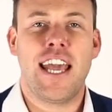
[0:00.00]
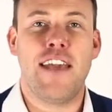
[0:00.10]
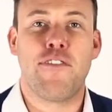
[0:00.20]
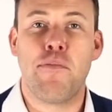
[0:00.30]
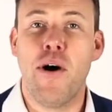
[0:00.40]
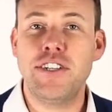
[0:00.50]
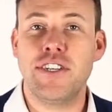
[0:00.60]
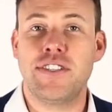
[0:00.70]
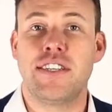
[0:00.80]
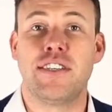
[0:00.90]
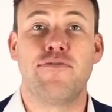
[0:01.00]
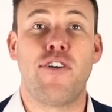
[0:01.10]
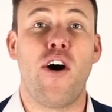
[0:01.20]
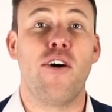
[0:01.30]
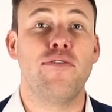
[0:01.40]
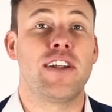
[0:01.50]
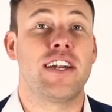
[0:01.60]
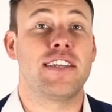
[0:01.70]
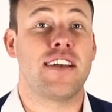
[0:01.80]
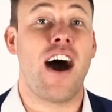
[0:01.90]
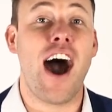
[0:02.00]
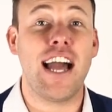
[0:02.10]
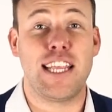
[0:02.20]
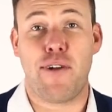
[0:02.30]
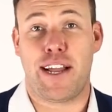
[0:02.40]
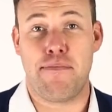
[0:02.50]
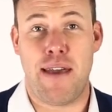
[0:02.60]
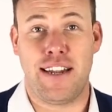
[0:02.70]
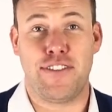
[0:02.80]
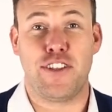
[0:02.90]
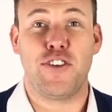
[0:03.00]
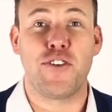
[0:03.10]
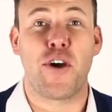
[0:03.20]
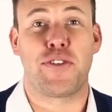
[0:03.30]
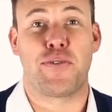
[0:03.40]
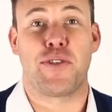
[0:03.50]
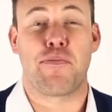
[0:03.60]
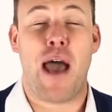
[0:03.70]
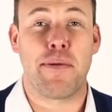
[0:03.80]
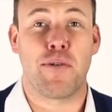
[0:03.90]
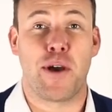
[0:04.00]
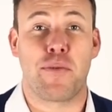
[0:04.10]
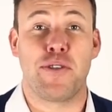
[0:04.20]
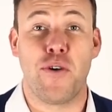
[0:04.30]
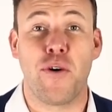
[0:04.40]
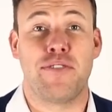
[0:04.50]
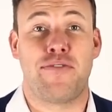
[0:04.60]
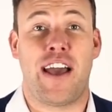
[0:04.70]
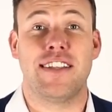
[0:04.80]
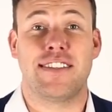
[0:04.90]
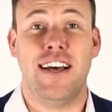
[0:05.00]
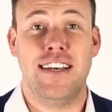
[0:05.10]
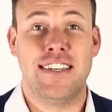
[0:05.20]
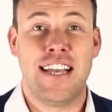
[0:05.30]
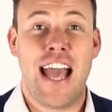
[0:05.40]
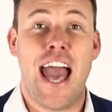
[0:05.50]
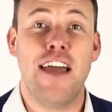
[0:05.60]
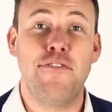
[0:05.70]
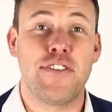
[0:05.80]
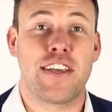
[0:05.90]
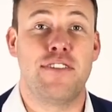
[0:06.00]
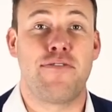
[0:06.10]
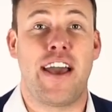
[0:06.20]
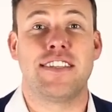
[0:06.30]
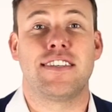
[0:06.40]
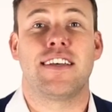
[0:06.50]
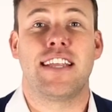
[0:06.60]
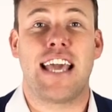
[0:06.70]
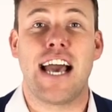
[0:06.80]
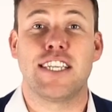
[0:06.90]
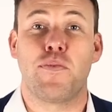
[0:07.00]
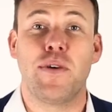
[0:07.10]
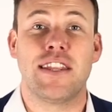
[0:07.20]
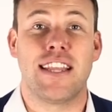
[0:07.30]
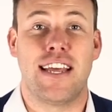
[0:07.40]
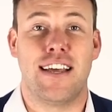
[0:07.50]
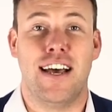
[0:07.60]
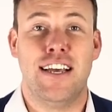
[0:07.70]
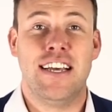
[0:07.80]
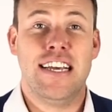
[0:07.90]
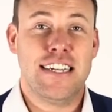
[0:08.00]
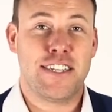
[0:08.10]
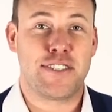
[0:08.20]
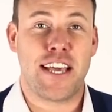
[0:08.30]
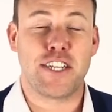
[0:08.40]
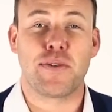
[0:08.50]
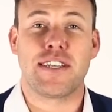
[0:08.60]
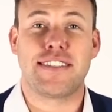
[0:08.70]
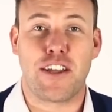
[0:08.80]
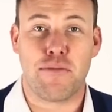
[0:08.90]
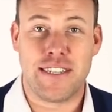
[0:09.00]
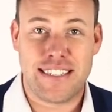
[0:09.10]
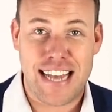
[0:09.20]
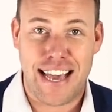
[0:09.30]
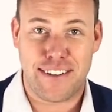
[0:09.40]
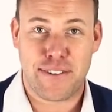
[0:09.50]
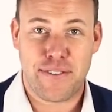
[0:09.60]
If a purchase is involved, then it is highly recommended that you go through the paperwork with your conveyancer and for the conveyancer to liaise with the lender to schedule a settlement date.